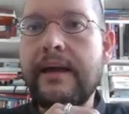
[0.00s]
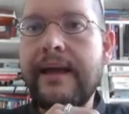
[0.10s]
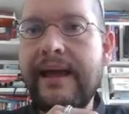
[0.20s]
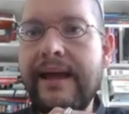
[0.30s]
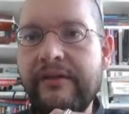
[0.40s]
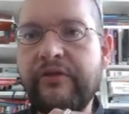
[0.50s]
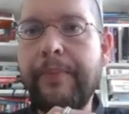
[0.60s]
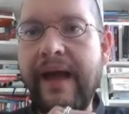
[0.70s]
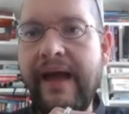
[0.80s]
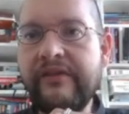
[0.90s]
It's
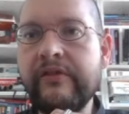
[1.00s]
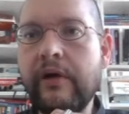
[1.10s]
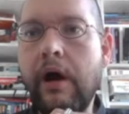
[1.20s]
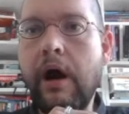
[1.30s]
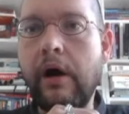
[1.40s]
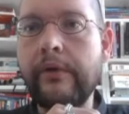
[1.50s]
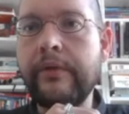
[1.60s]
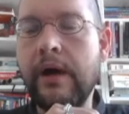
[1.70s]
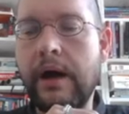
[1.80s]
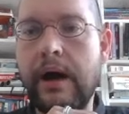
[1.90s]
based
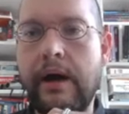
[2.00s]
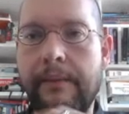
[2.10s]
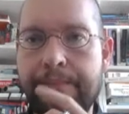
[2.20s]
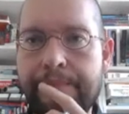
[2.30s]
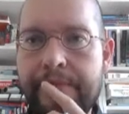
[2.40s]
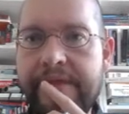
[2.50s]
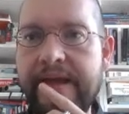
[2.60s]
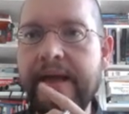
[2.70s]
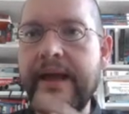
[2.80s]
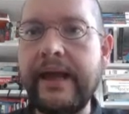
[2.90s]
on
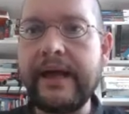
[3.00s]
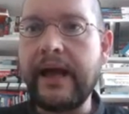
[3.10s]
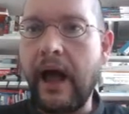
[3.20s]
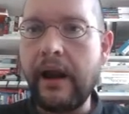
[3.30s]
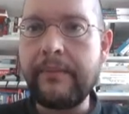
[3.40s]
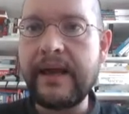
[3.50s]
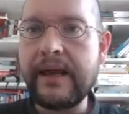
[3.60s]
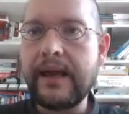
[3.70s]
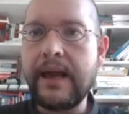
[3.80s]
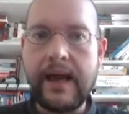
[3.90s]
the
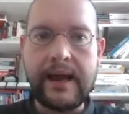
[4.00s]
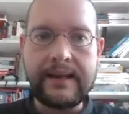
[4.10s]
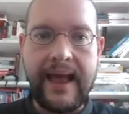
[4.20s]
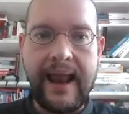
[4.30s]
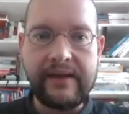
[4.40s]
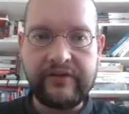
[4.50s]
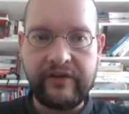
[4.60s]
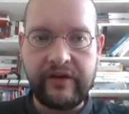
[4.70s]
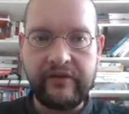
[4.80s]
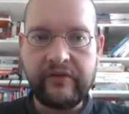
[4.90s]
economic
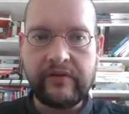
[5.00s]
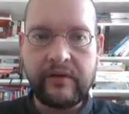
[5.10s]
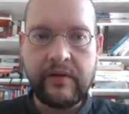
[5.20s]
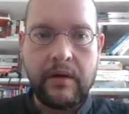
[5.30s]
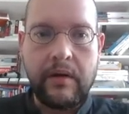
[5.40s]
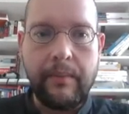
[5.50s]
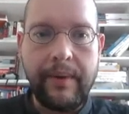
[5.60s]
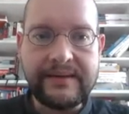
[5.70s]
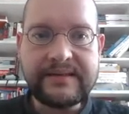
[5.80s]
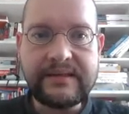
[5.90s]
analysis
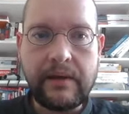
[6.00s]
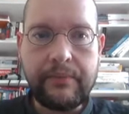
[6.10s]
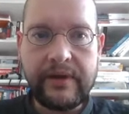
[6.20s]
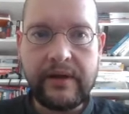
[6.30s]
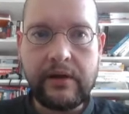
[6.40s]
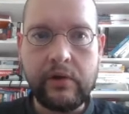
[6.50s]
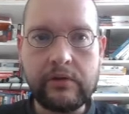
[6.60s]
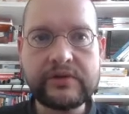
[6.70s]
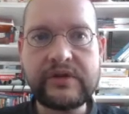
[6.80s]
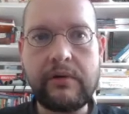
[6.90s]
by something
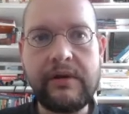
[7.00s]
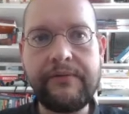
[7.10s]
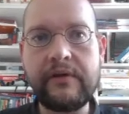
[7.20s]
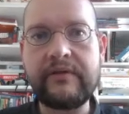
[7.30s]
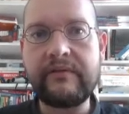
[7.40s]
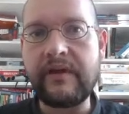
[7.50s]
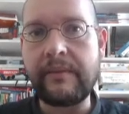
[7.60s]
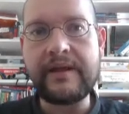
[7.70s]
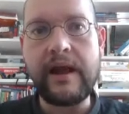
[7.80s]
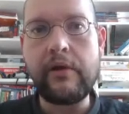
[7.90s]
called, sorry for the
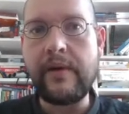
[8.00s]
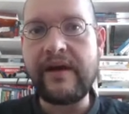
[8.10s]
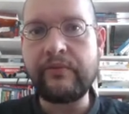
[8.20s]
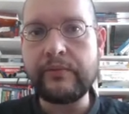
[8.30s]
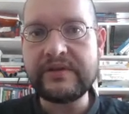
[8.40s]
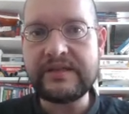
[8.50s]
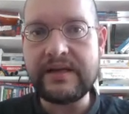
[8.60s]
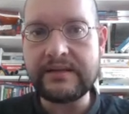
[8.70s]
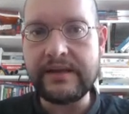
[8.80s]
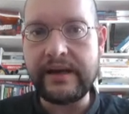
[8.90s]
terminal ES, who
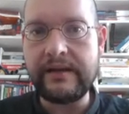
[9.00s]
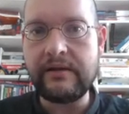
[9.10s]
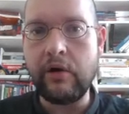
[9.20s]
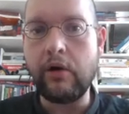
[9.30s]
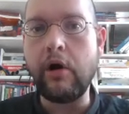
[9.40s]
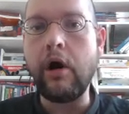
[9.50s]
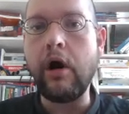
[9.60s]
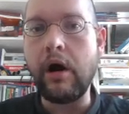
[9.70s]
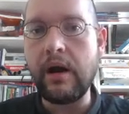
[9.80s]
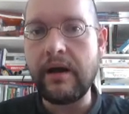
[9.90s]
certainly know
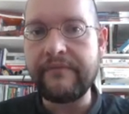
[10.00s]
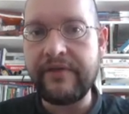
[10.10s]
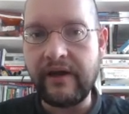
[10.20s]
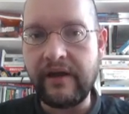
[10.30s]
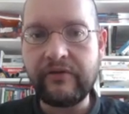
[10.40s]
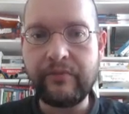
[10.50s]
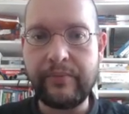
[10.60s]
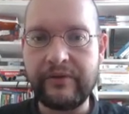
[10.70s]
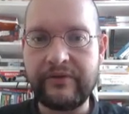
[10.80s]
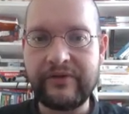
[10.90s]
all of this,
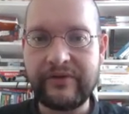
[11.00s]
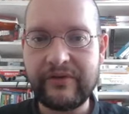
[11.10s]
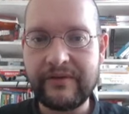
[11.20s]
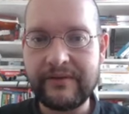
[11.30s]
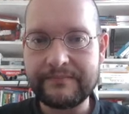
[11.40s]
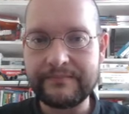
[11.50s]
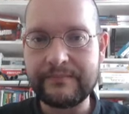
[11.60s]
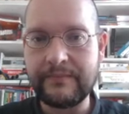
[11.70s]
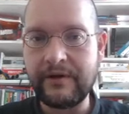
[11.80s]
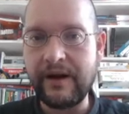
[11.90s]
but
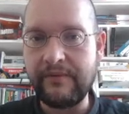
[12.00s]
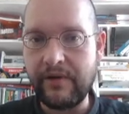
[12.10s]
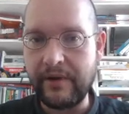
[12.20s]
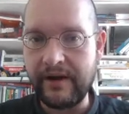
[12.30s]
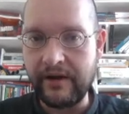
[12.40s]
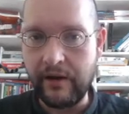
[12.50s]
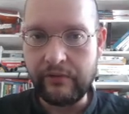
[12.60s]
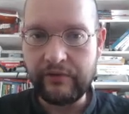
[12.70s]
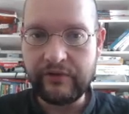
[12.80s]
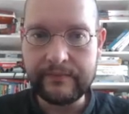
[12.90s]
not everybody knows.